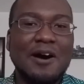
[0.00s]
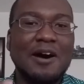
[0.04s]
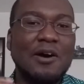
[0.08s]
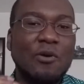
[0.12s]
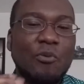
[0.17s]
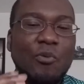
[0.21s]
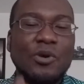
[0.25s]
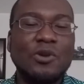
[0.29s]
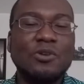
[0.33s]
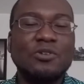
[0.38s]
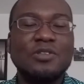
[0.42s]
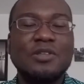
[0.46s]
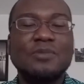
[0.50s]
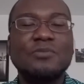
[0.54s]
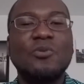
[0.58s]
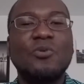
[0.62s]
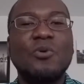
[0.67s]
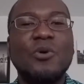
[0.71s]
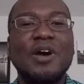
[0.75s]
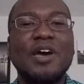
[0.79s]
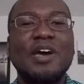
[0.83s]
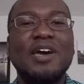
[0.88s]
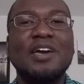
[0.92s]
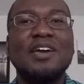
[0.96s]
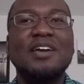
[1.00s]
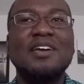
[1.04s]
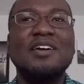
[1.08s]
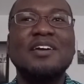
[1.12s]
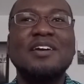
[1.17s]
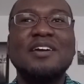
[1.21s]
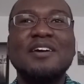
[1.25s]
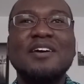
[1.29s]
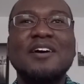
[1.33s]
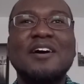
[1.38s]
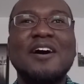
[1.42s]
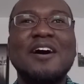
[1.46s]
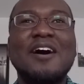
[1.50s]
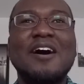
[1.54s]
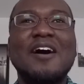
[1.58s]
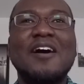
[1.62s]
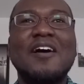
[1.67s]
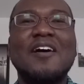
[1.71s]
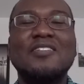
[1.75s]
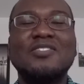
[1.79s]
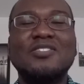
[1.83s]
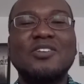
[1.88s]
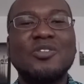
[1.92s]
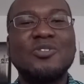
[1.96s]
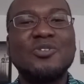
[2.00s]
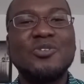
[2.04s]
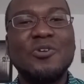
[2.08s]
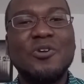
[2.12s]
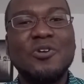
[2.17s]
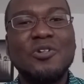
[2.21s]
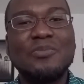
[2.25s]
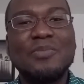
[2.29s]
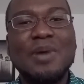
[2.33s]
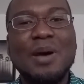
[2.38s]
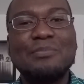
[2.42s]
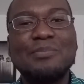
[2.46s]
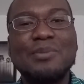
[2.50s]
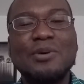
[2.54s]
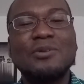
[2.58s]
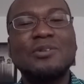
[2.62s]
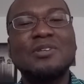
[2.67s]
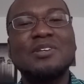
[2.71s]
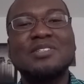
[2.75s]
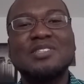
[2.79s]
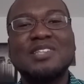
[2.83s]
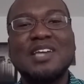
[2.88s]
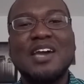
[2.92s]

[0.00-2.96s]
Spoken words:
whittle them away. Another girl in my building,